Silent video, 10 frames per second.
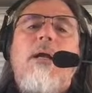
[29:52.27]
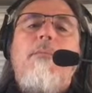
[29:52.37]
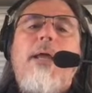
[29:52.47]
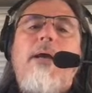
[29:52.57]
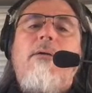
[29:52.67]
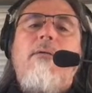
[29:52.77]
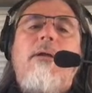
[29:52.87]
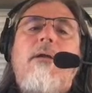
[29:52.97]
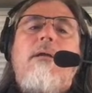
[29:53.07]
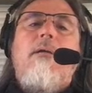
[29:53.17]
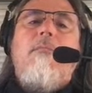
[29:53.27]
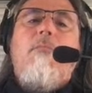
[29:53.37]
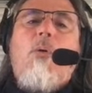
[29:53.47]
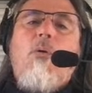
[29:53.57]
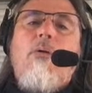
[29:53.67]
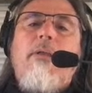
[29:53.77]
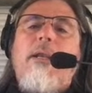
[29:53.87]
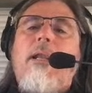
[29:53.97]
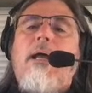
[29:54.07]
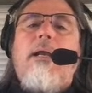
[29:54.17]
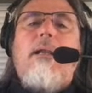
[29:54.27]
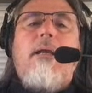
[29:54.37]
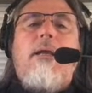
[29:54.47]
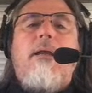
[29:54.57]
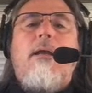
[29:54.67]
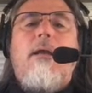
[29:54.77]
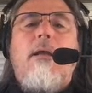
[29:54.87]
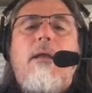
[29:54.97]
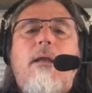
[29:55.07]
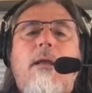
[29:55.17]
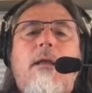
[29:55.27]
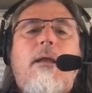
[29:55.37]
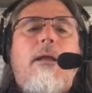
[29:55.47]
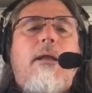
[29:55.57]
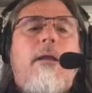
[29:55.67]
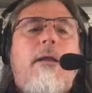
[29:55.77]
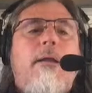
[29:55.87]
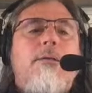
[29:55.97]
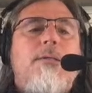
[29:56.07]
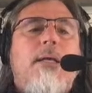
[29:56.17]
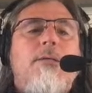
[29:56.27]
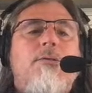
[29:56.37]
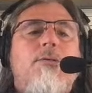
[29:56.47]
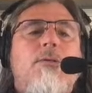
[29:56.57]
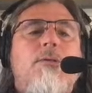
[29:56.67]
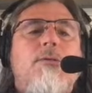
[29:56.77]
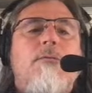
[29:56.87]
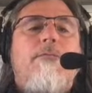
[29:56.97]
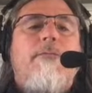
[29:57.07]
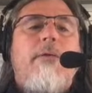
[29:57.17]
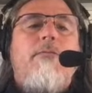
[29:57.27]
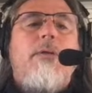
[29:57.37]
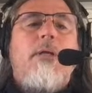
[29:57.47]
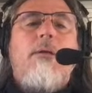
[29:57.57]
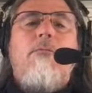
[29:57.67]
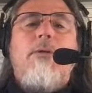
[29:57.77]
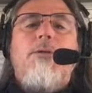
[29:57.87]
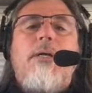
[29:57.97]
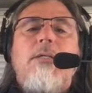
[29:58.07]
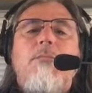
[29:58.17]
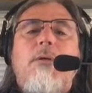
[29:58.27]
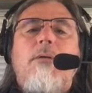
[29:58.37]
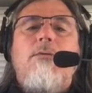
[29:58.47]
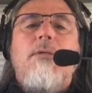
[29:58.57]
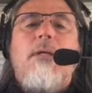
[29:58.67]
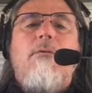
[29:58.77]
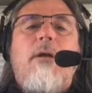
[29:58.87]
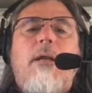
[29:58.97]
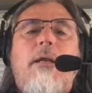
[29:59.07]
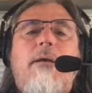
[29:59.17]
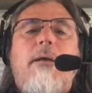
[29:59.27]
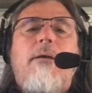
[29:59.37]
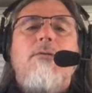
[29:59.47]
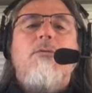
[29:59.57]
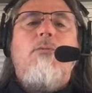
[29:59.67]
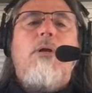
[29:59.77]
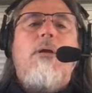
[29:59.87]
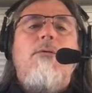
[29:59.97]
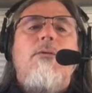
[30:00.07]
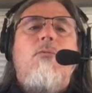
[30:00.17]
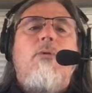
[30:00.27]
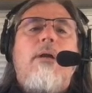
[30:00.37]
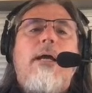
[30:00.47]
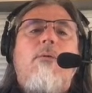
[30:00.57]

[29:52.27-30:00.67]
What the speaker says: to come down more than likely and test this 50 retracement sitting right down here. So we'll go to the 1